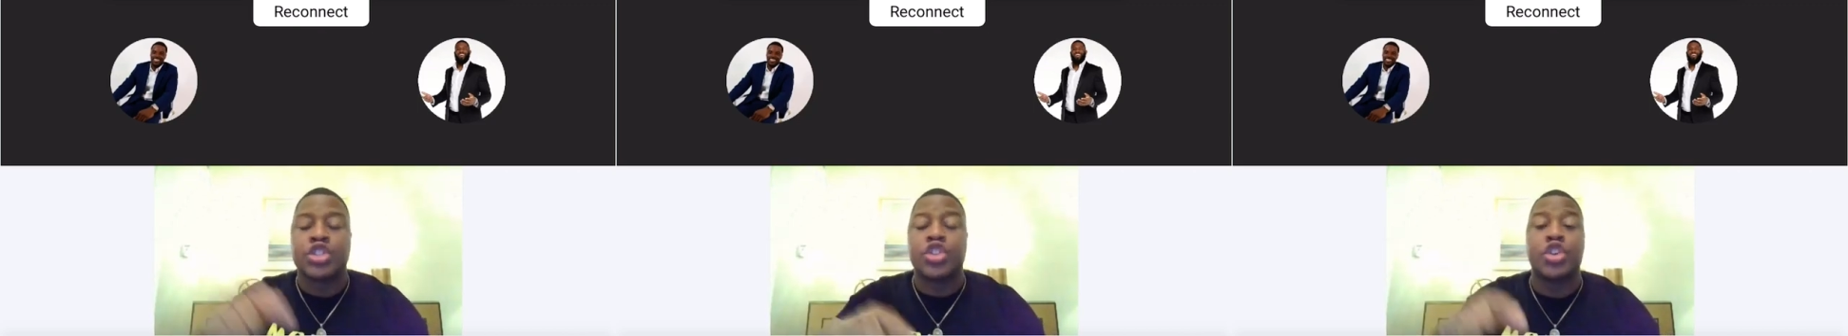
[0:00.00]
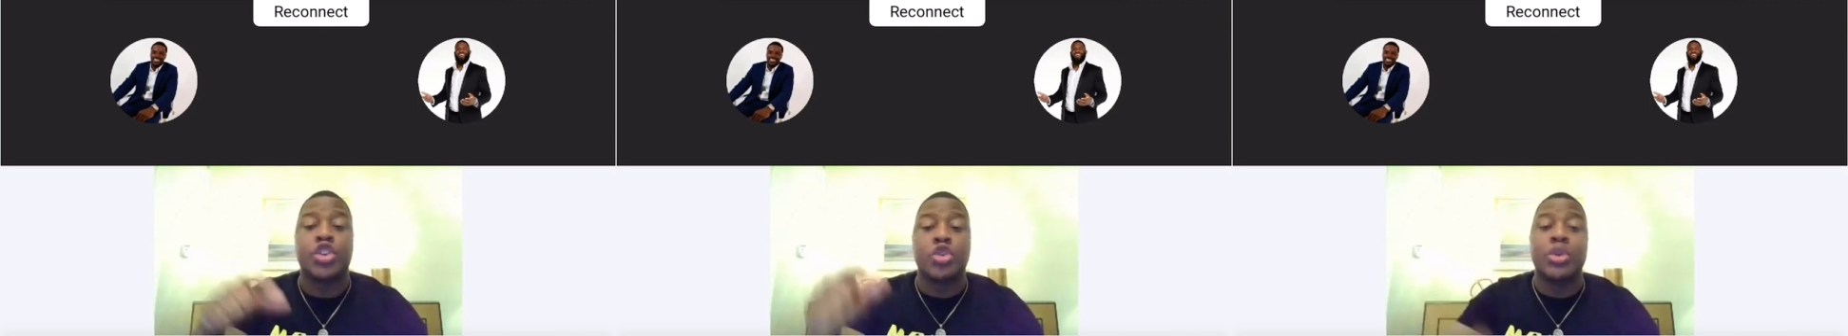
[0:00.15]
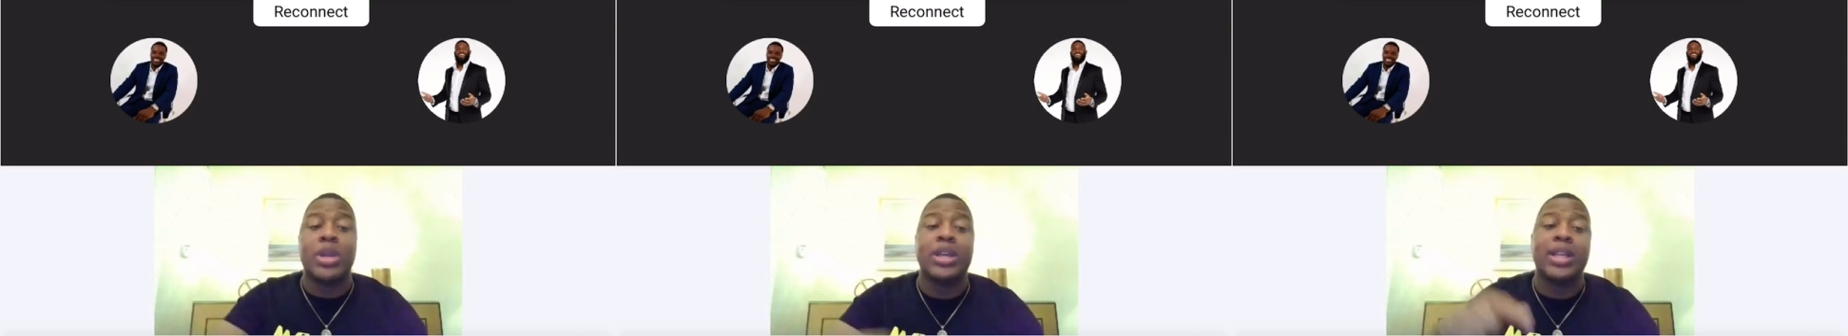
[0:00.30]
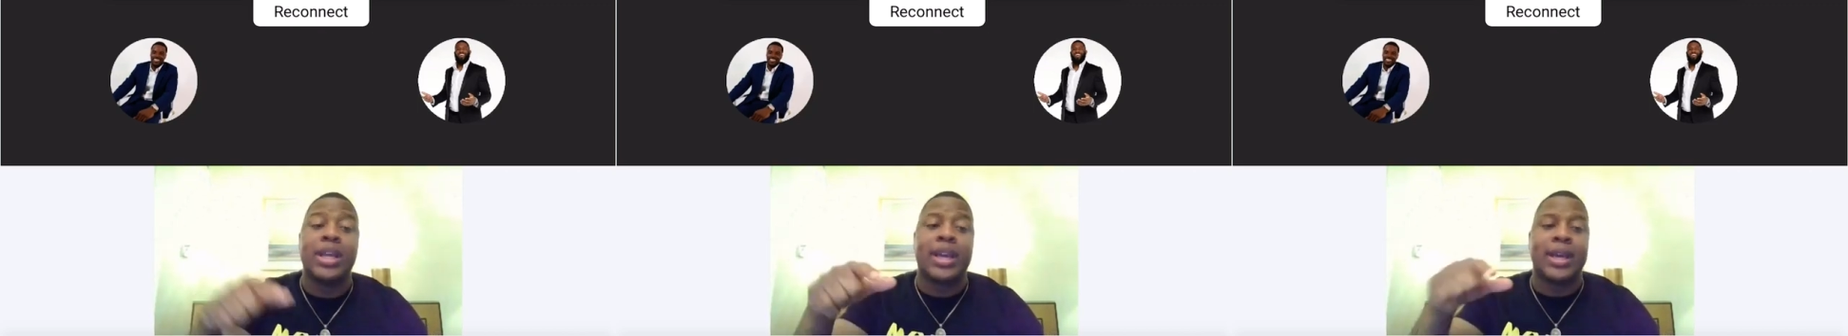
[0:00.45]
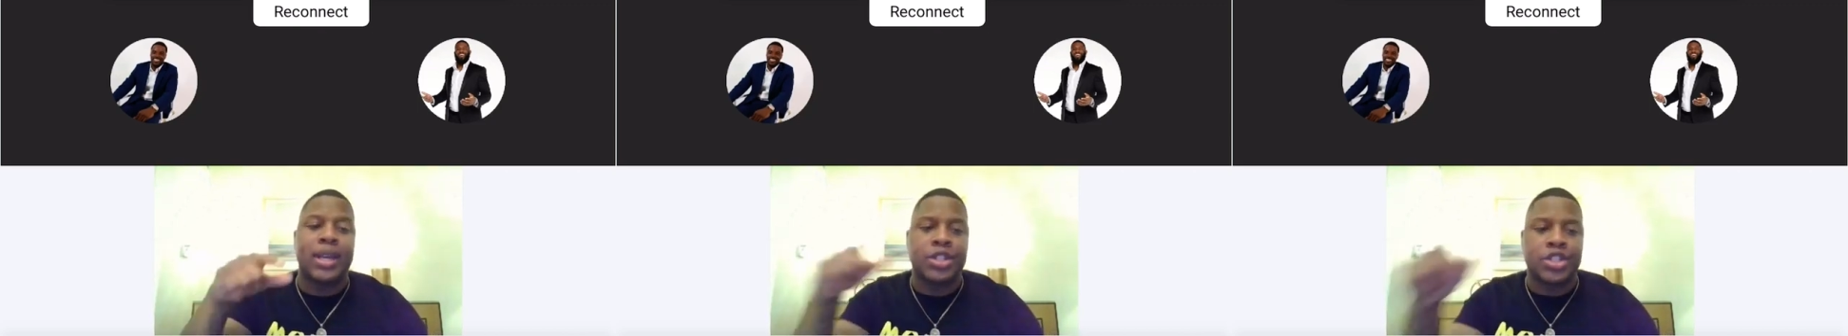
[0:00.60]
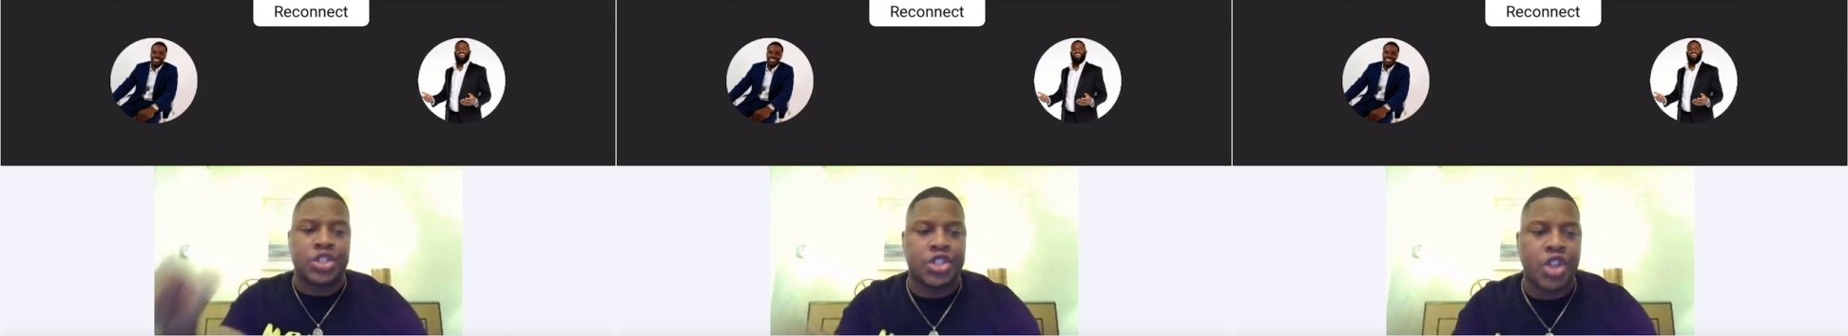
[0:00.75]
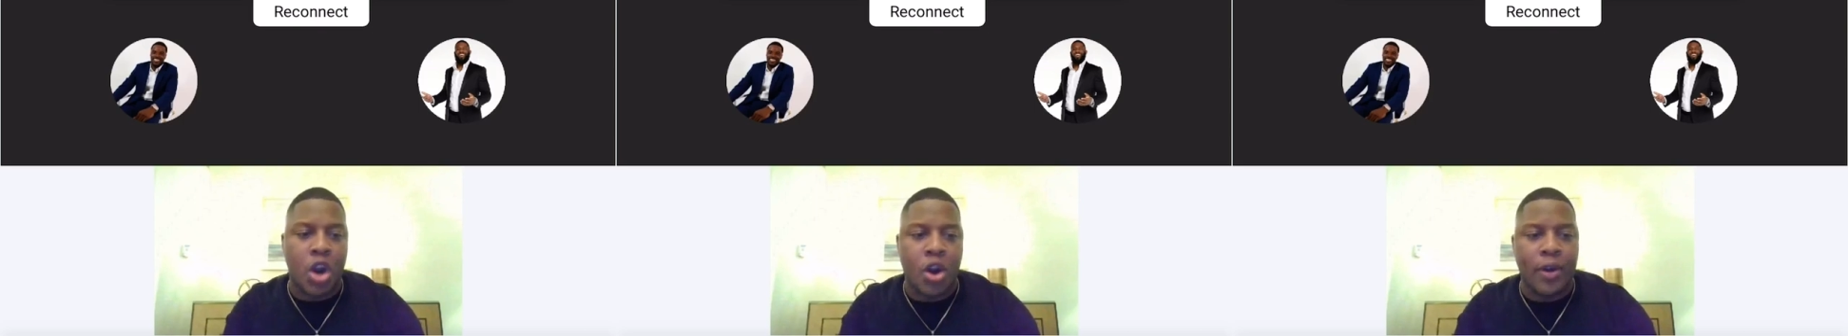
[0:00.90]
So you need to get
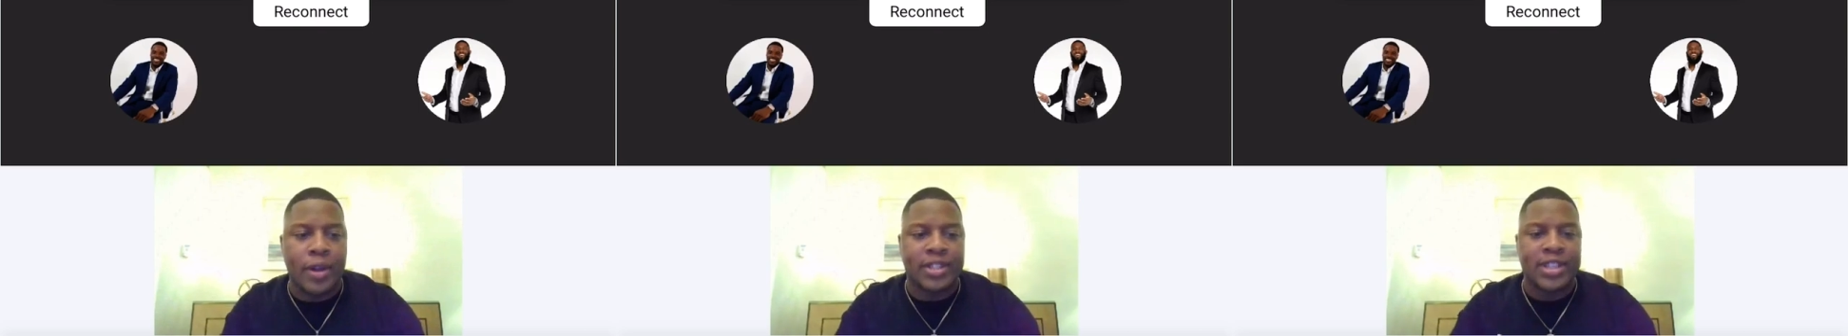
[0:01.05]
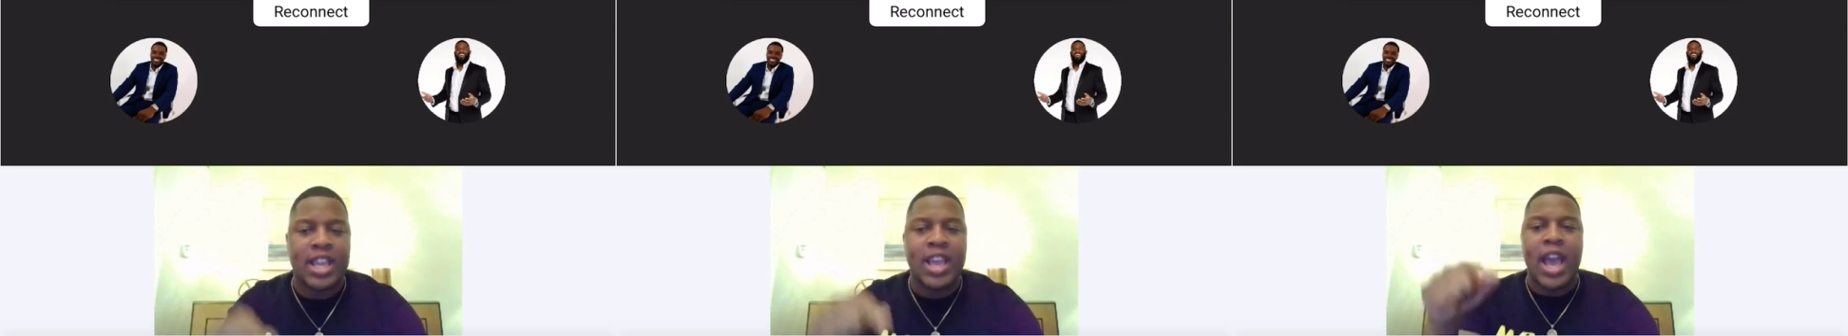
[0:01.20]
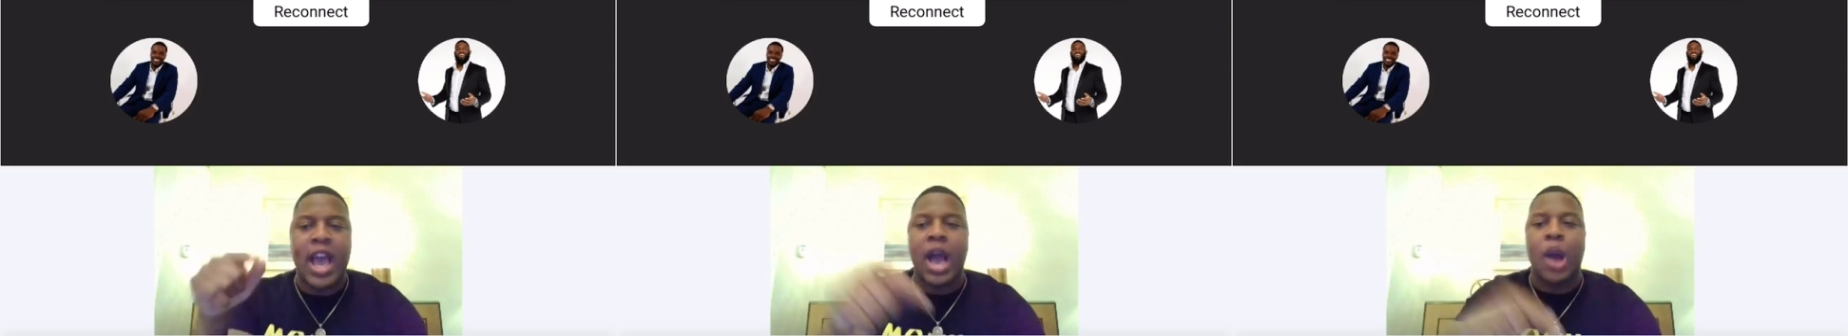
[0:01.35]
insurance.